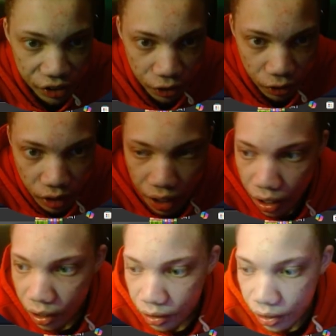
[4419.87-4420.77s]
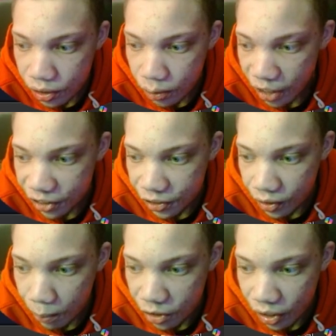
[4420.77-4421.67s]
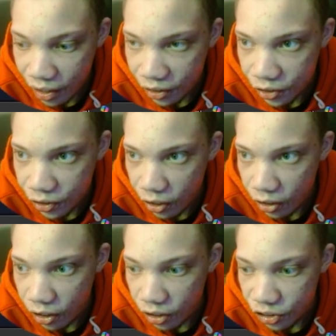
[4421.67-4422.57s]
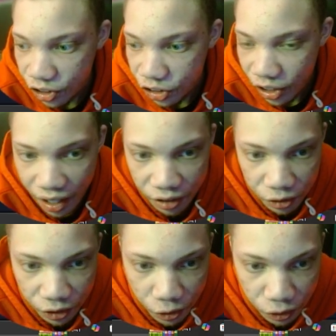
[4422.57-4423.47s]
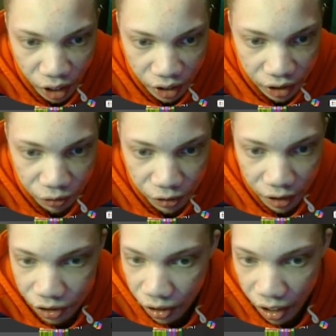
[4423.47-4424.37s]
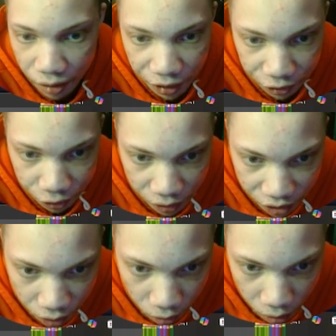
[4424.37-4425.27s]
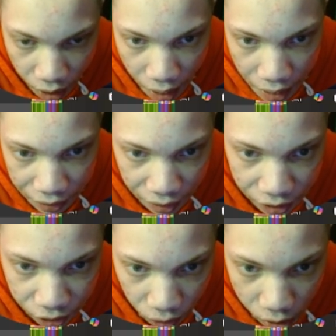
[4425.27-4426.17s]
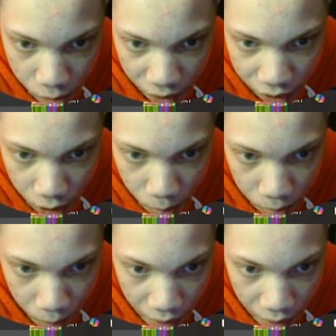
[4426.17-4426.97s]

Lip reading: So yeah, so I'm gonna get this. I'm gonna try to get this this chat on a Google Docs link for y'all so y'all can read through it. So yeah, so I hope this helped.